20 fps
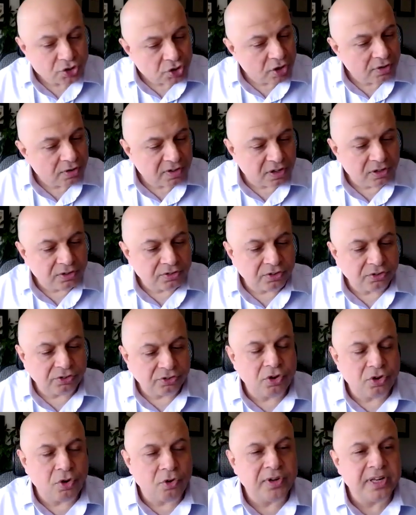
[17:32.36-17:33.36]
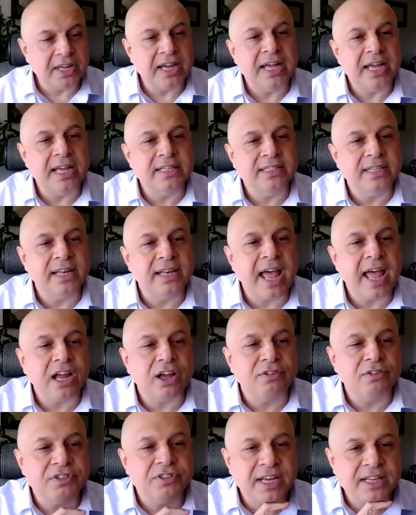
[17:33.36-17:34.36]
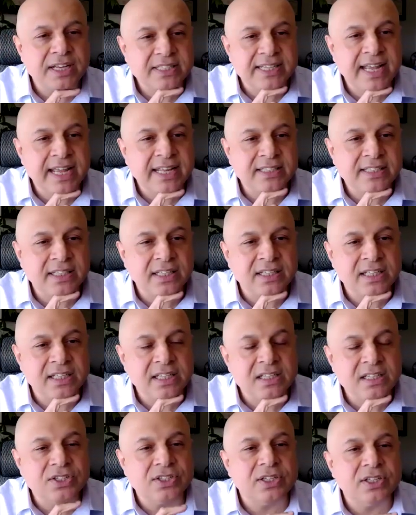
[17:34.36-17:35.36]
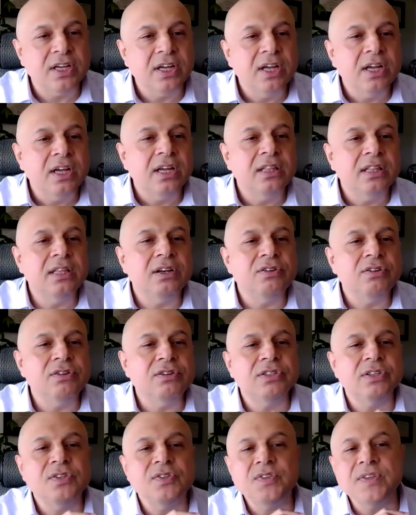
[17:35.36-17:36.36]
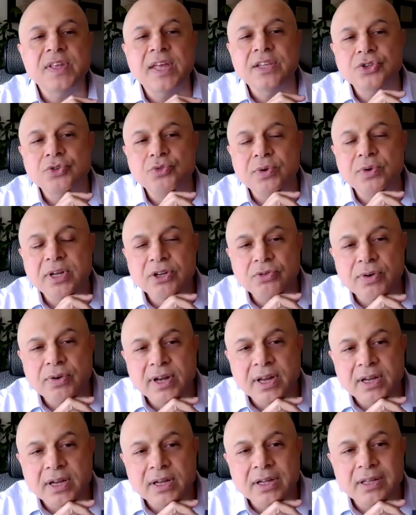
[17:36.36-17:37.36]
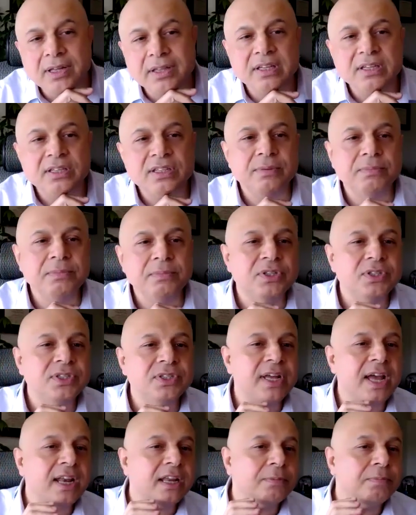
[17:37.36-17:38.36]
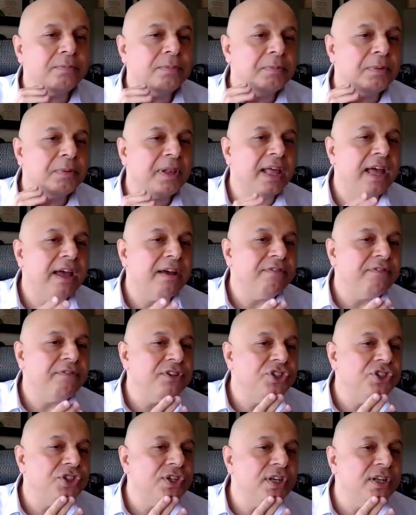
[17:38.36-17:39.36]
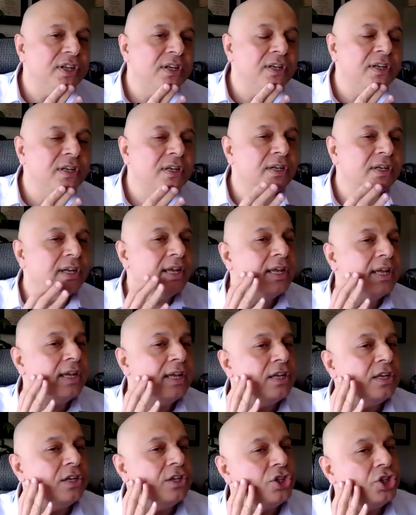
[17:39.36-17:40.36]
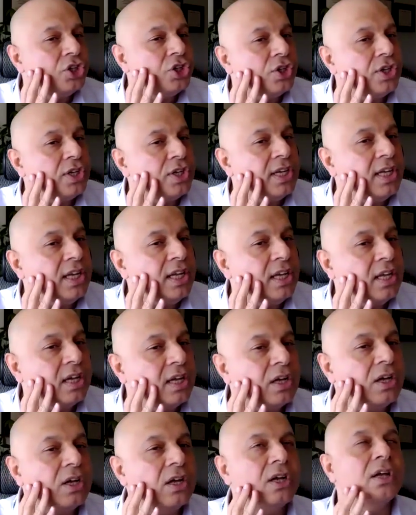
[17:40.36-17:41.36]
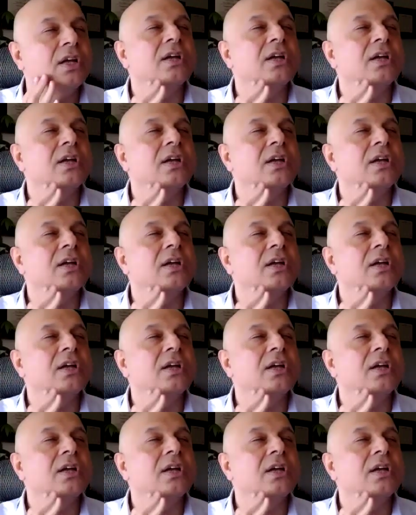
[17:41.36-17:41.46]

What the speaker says: cervical dystonia as a lack of gest antagonist. There is a sensory trick that some dystonic people have: chin, cheek,